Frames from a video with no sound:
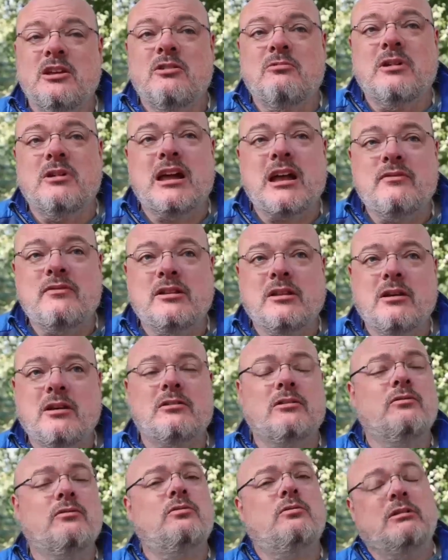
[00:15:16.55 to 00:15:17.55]
We have a lot
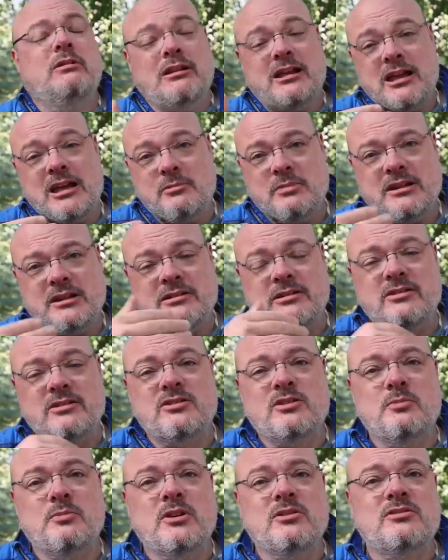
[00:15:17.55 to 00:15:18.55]
of reliability is
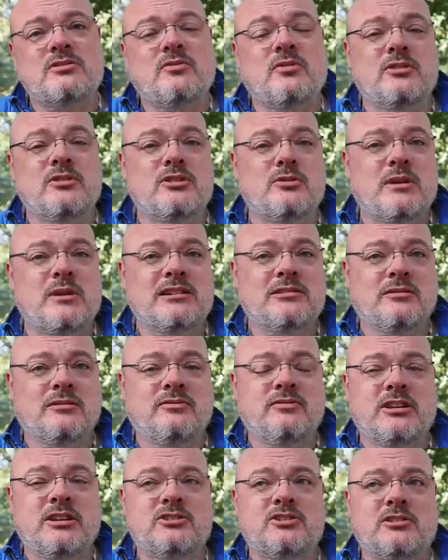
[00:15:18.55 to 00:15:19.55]
the most fundamental
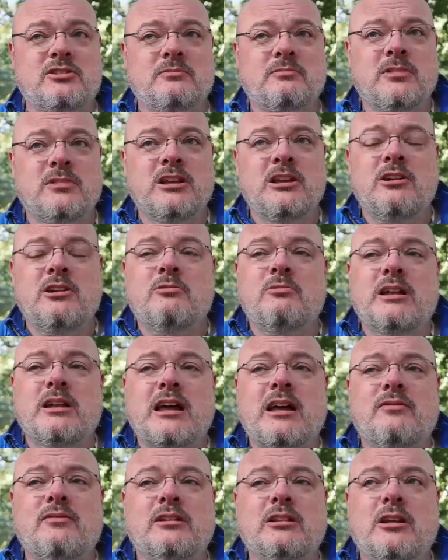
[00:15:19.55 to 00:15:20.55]
feature. We
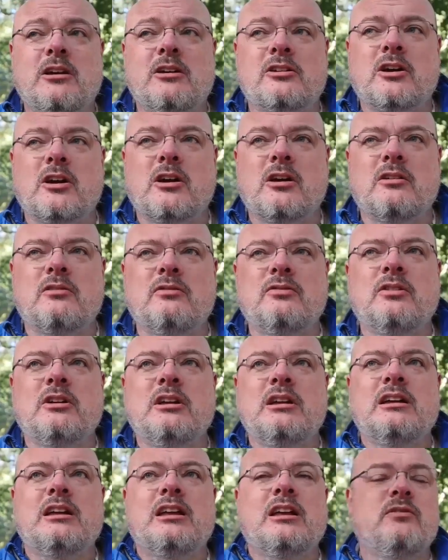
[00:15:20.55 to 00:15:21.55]
have a lot of,
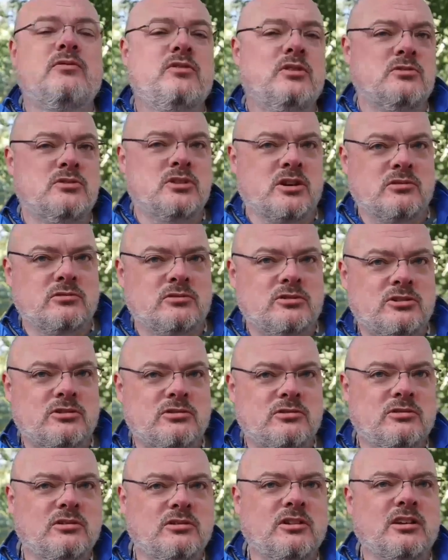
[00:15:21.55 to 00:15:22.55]
if you don't
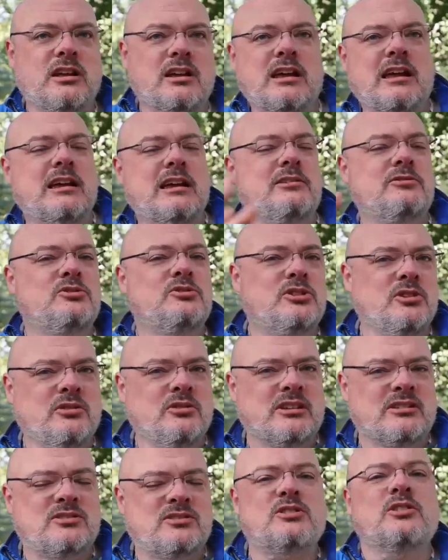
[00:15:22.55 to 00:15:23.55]
do
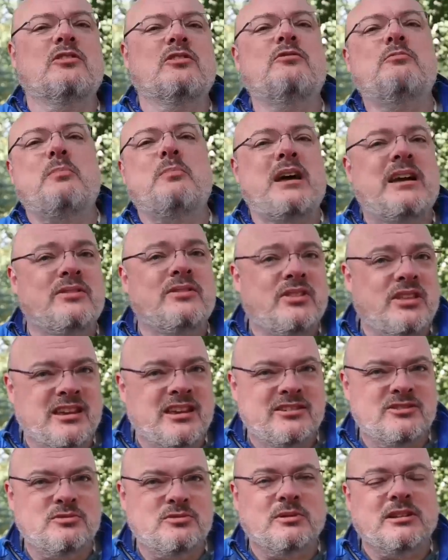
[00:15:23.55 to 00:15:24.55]
this stuff, bad
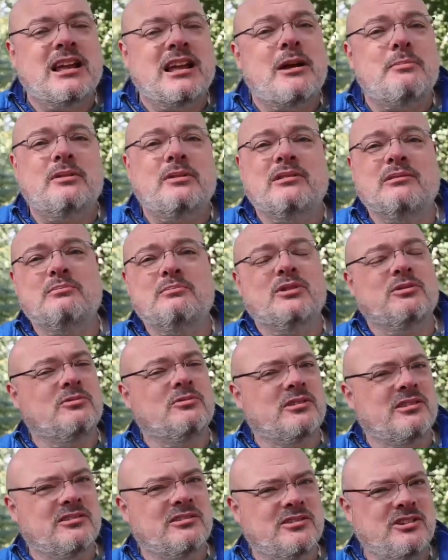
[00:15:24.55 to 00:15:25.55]
things will happen. But
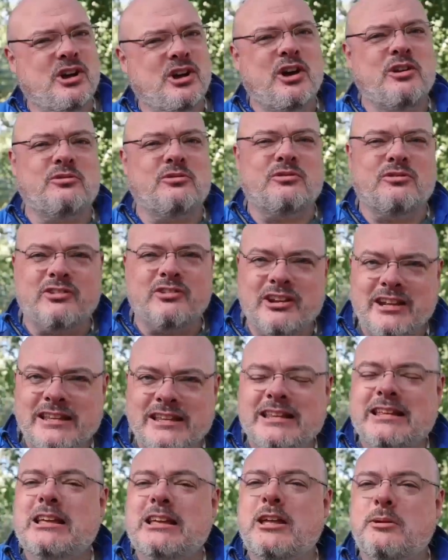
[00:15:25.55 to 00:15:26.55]
we're not
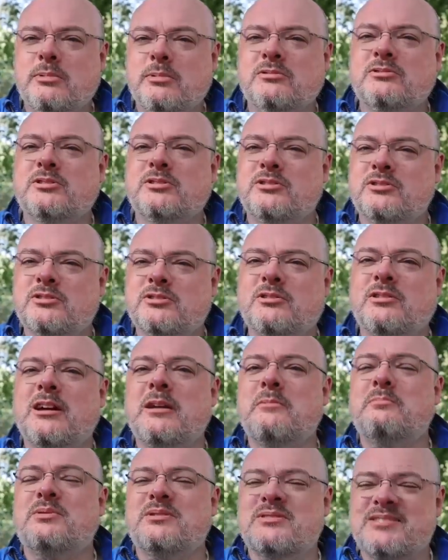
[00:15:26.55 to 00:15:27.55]
really able to
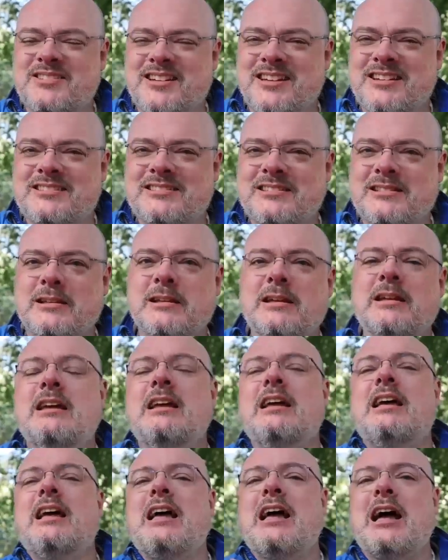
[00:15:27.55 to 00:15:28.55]
describe precisely
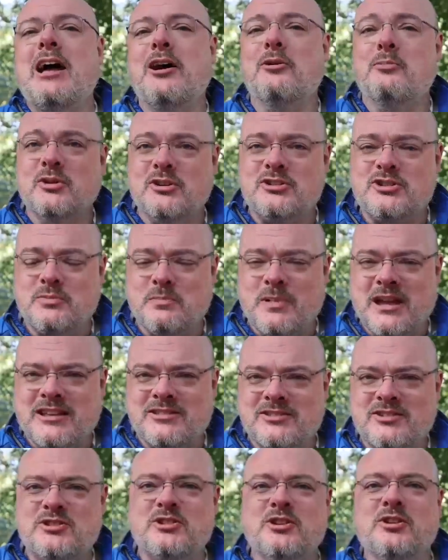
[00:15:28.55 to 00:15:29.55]
how much
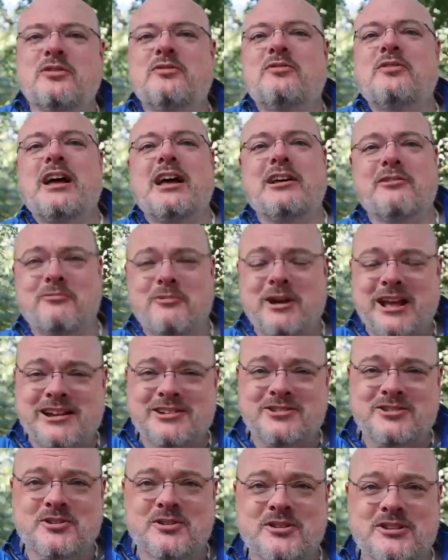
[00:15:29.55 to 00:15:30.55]
bad stuff and when
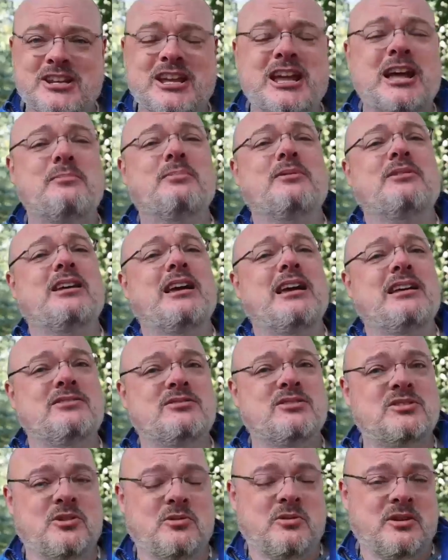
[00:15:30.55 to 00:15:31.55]
it's going to happen, and
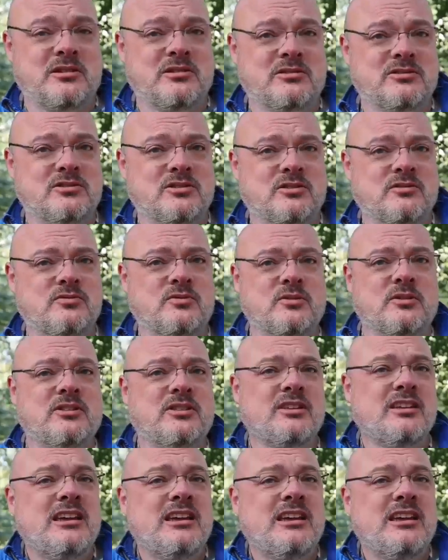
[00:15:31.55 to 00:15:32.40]
so on and so forth.